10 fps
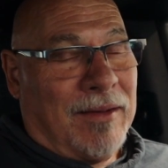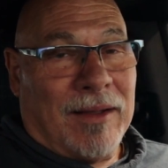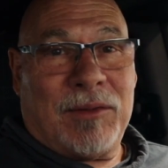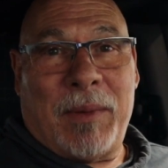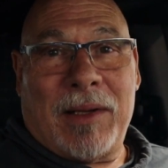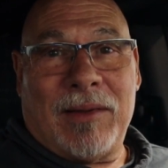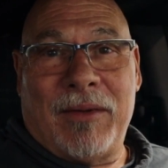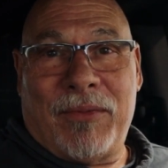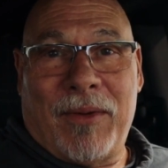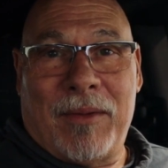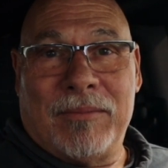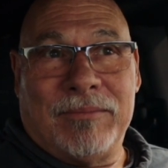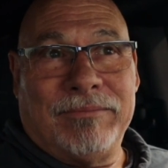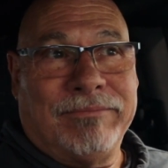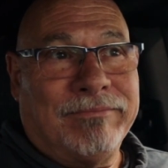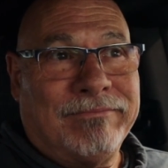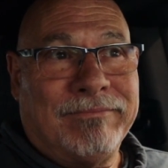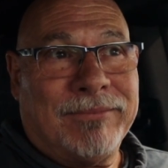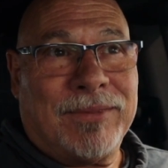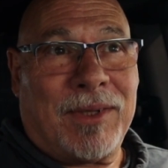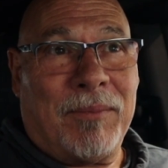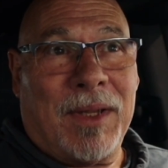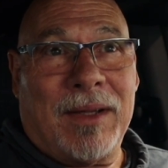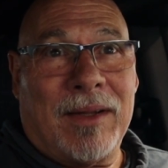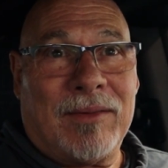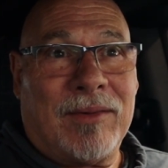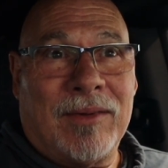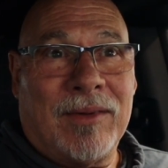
especially from something that's